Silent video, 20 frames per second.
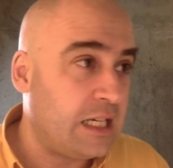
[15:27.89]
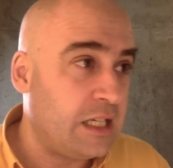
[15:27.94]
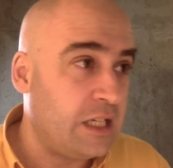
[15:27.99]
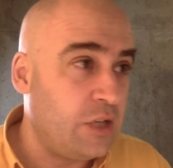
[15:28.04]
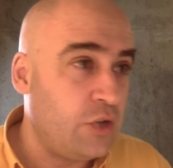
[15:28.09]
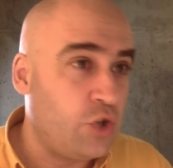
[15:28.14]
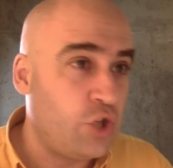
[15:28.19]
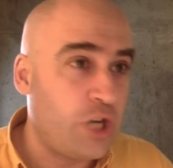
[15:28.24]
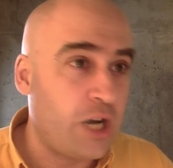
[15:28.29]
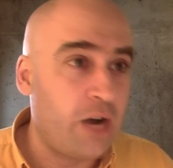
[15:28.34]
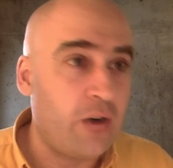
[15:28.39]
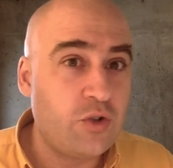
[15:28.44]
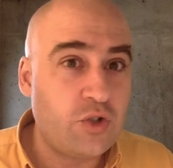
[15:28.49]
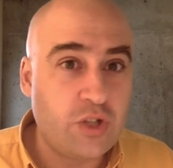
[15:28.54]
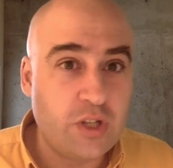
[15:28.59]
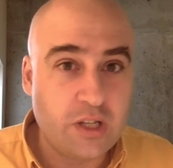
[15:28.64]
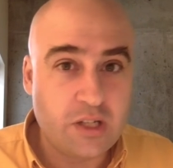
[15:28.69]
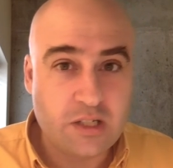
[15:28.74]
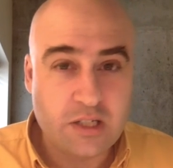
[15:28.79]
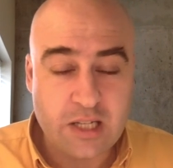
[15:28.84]
you challenge
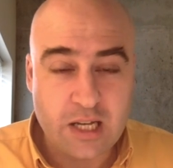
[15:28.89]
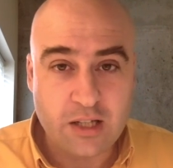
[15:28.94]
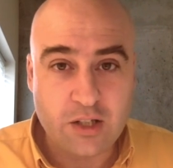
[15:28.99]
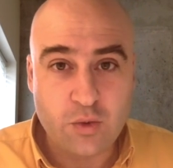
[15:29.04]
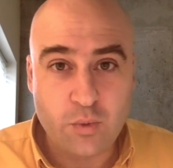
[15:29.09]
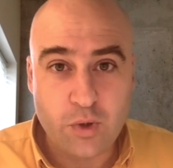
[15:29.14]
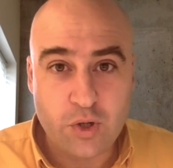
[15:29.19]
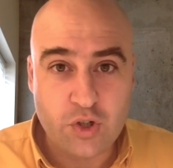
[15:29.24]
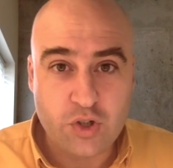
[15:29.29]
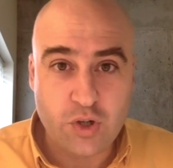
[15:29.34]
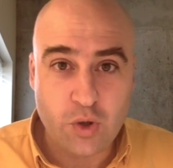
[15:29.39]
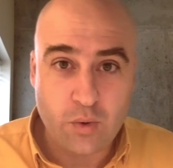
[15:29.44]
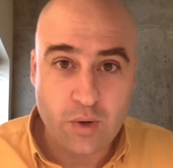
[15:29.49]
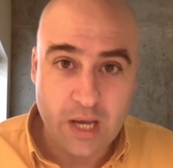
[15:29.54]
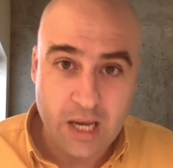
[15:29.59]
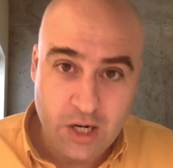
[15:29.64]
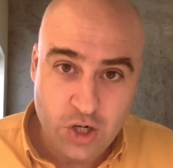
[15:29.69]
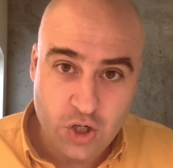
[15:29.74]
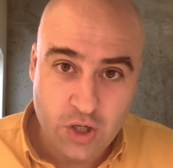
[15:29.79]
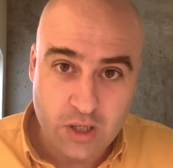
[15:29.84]
the extent to which
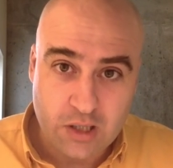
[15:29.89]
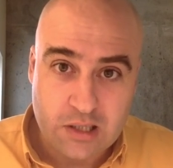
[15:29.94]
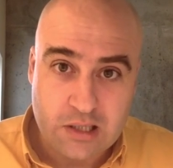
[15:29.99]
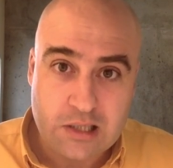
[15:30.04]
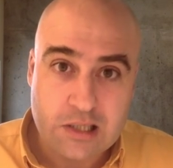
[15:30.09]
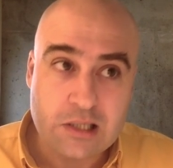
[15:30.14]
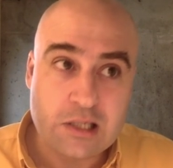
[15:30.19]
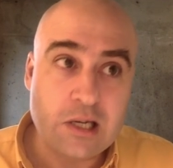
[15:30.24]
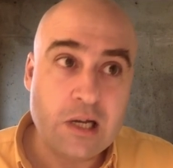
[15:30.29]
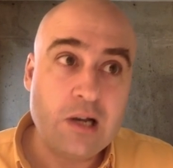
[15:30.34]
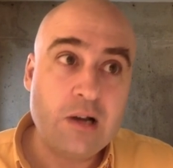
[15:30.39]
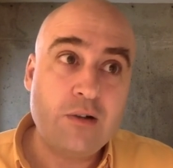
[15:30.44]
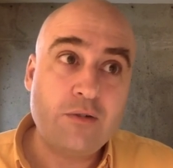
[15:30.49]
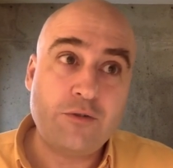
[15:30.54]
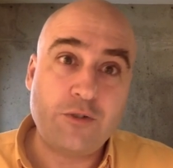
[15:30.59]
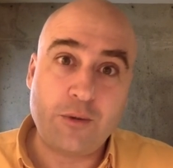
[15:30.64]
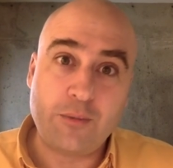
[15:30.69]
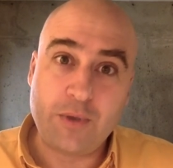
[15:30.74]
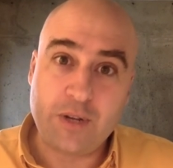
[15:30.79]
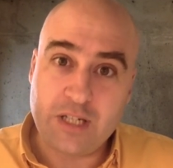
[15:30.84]
donations
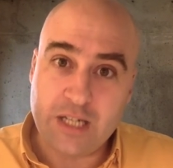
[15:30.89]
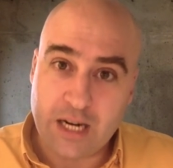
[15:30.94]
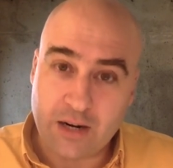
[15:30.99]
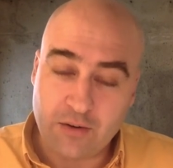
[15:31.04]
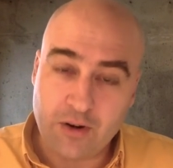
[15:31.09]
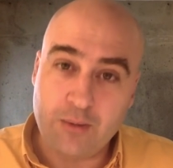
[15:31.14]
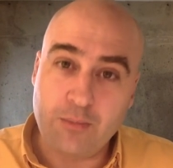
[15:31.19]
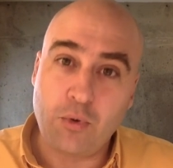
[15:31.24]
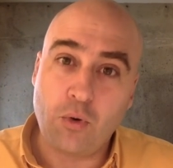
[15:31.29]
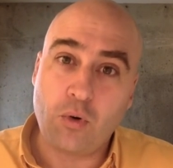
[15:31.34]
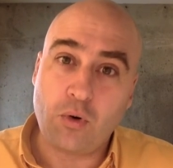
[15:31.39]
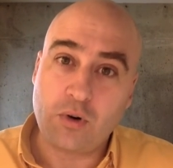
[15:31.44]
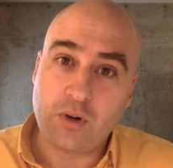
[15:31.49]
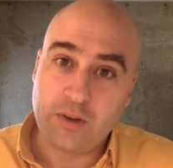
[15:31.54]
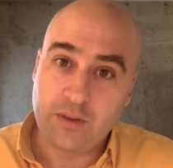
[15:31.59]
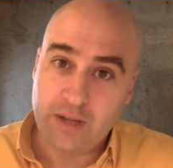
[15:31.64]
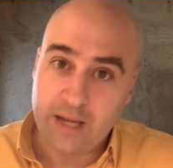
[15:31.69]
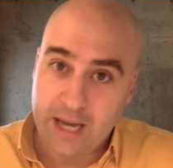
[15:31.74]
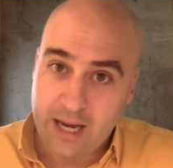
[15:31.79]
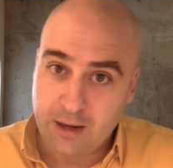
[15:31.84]
from the dairy board
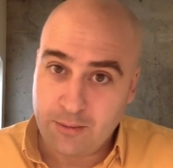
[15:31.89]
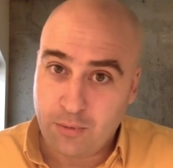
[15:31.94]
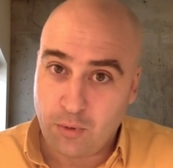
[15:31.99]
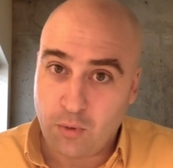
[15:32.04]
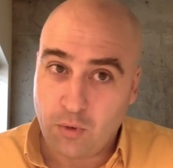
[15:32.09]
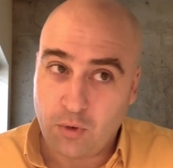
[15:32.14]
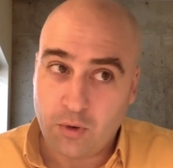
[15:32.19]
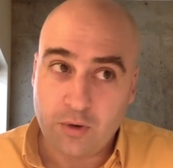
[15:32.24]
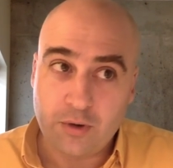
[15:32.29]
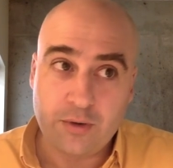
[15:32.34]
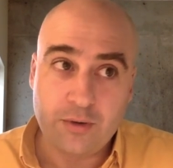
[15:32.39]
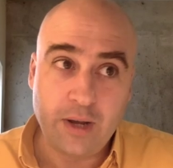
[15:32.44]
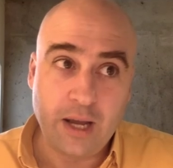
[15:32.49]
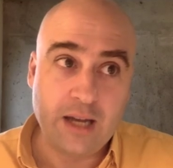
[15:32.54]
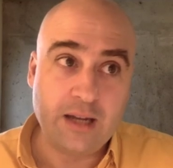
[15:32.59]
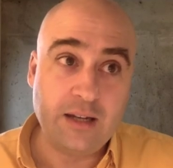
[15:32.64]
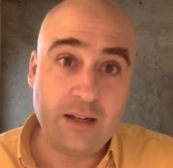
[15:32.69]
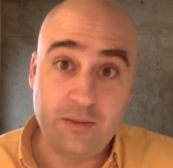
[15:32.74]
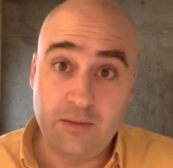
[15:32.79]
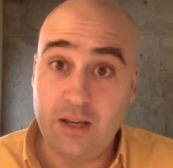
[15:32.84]
and the egg board,
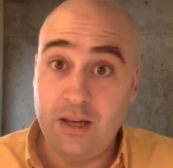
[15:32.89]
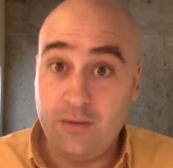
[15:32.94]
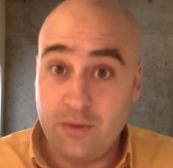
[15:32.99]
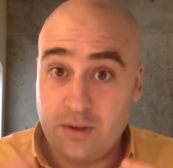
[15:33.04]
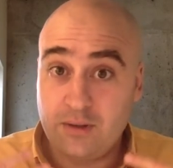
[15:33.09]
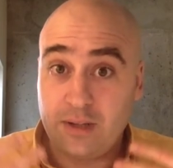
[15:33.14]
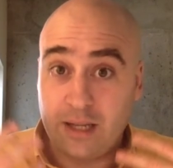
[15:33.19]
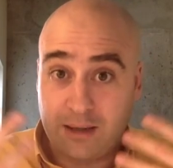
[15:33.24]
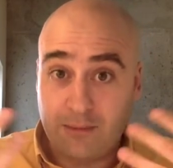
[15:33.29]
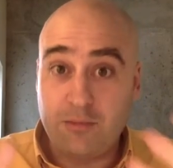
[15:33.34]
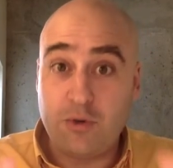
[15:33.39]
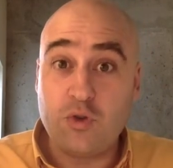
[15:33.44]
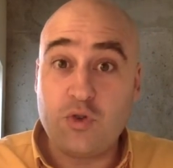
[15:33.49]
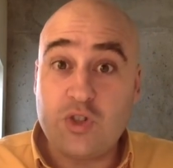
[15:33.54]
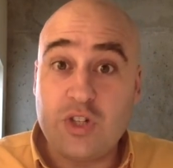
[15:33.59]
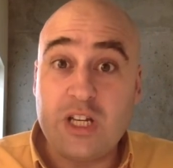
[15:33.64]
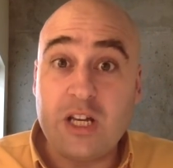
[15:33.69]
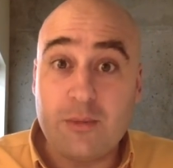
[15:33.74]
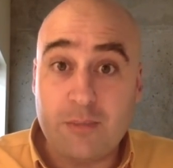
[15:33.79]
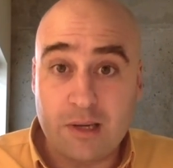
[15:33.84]
and even like
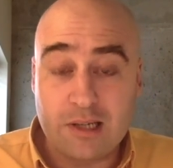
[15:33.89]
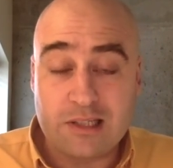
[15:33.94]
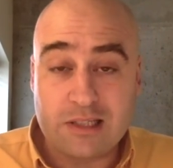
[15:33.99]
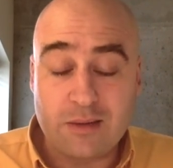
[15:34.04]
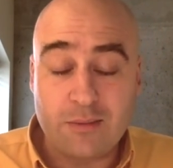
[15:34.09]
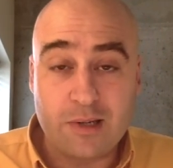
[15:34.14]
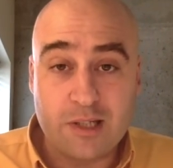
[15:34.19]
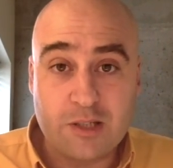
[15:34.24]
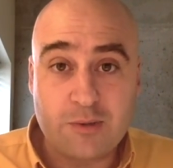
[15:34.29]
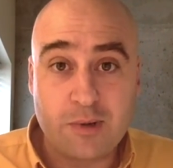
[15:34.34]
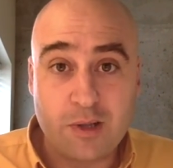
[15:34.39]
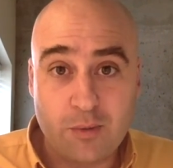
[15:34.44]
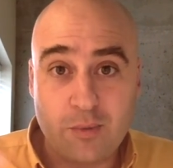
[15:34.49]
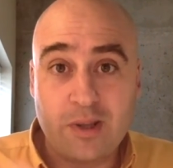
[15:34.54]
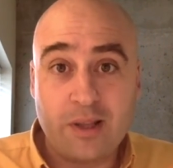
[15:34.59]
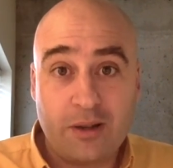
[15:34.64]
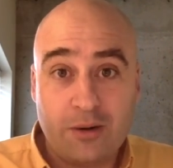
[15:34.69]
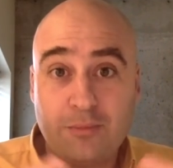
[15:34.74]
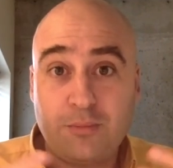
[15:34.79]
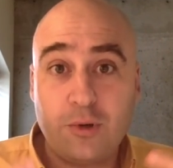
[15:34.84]
museum exhibits, by the way,
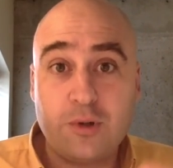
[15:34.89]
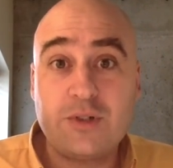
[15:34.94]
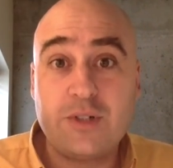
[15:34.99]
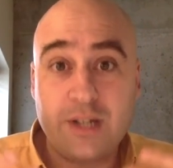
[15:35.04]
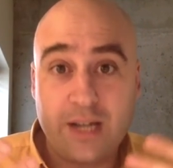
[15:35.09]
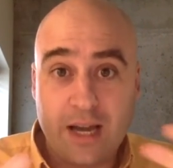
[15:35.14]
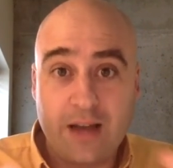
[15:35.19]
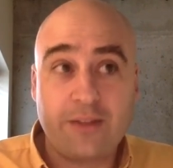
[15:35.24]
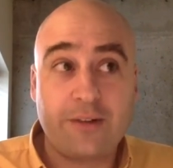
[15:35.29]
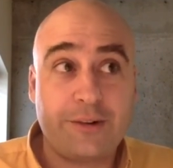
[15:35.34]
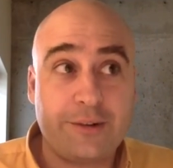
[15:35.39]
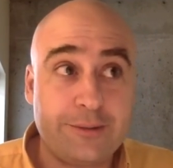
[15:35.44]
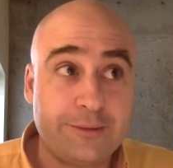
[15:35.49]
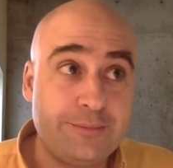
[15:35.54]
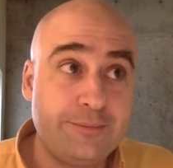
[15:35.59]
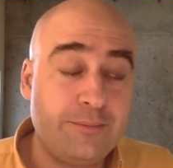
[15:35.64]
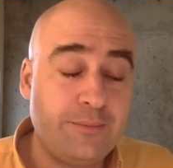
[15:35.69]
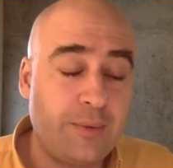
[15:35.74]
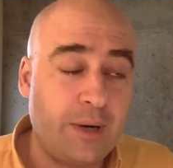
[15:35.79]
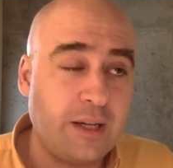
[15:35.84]
that are put together
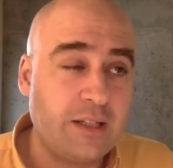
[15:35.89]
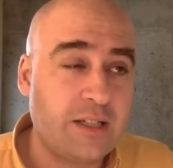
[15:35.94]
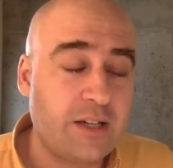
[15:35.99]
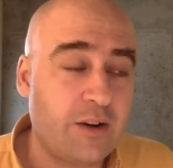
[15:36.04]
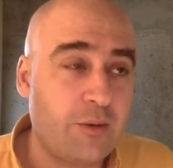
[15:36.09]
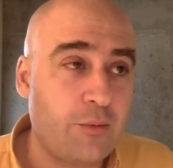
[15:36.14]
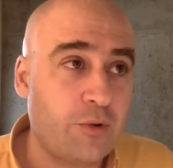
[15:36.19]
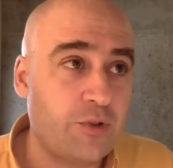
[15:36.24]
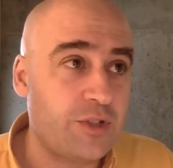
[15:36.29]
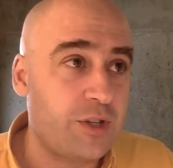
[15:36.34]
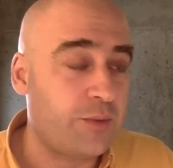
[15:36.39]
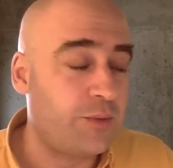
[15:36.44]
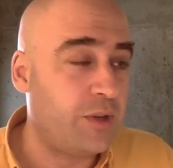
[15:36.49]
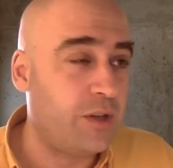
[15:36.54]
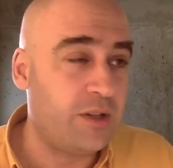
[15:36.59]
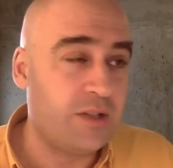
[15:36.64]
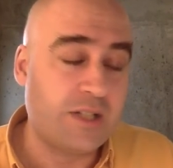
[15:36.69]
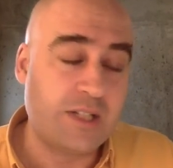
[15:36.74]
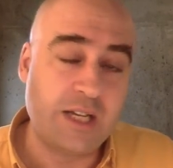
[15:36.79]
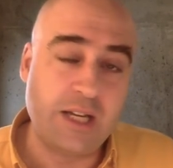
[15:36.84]
by dairy boards. You
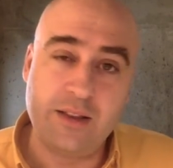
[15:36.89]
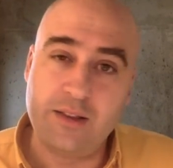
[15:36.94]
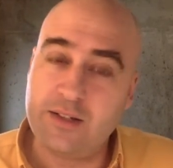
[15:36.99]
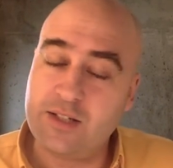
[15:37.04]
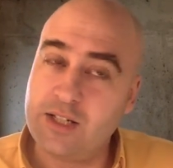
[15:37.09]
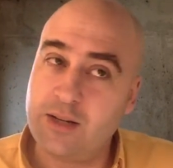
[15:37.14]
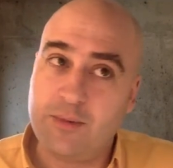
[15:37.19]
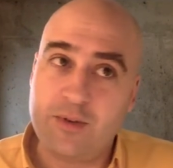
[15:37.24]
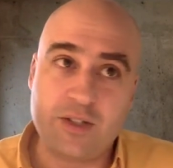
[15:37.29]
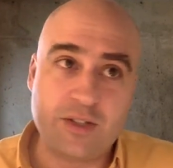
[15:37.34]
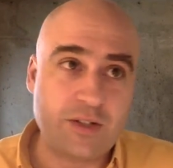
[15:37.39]
can see some of these